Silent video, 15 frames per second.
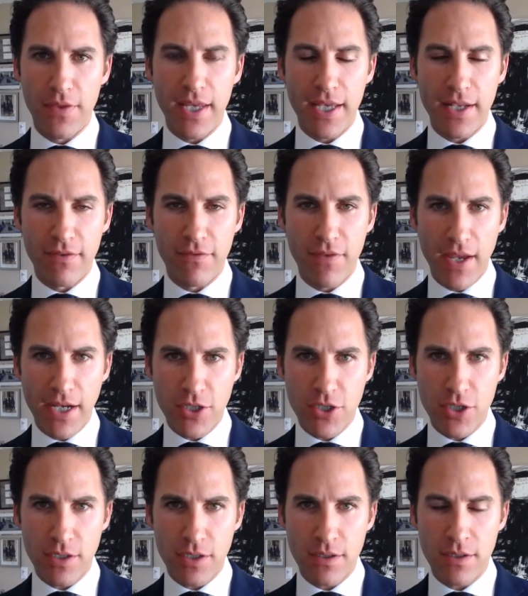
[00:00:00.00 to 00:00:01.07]
the
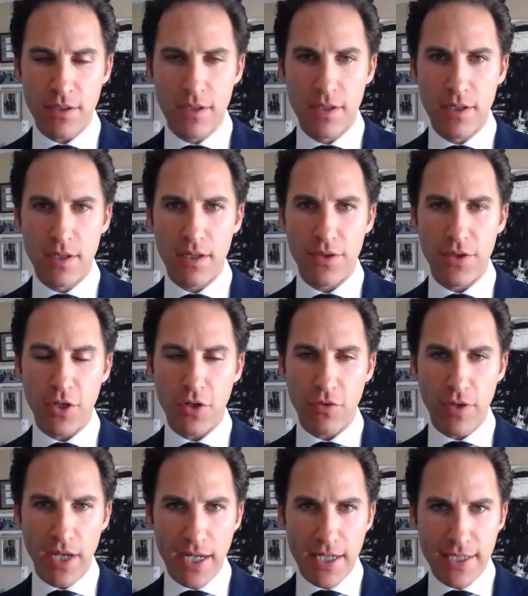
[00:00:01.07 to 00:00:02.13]
innovation, the
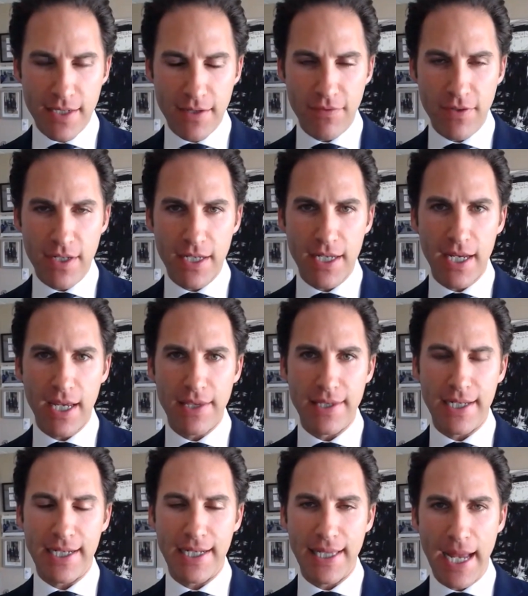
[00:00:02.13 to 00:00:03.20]
creativity, and
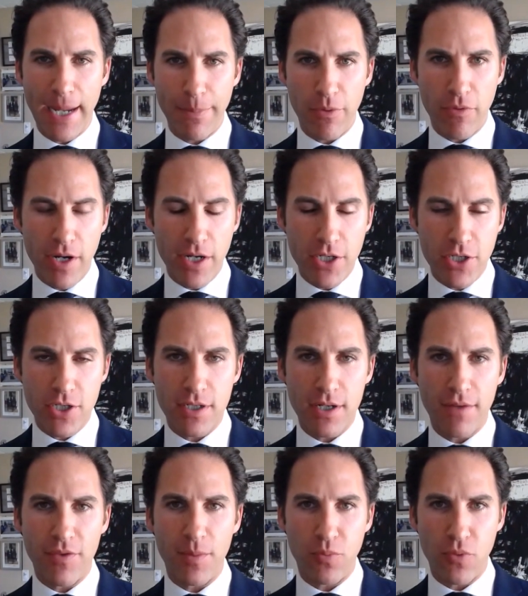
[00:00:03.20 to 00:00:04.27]
the collaboration
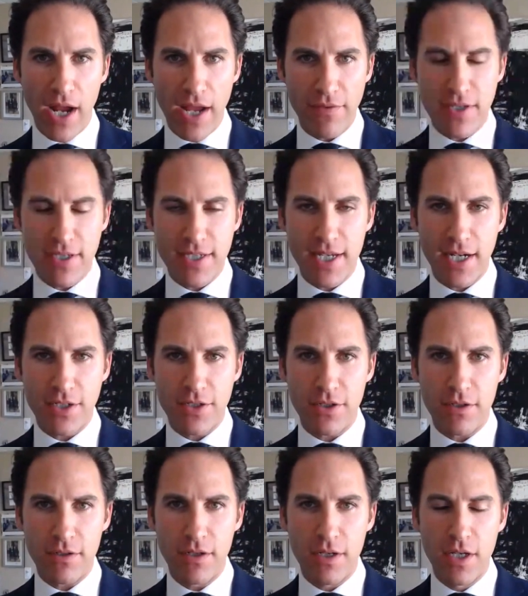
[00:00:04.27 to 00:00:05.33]
of the private
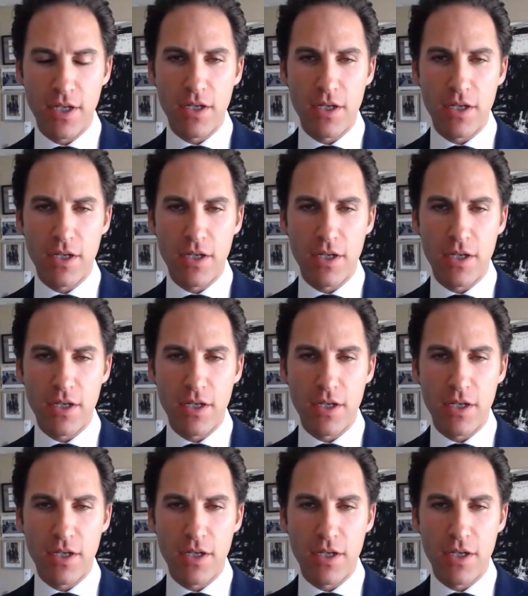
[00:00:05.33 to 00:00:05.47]
sector.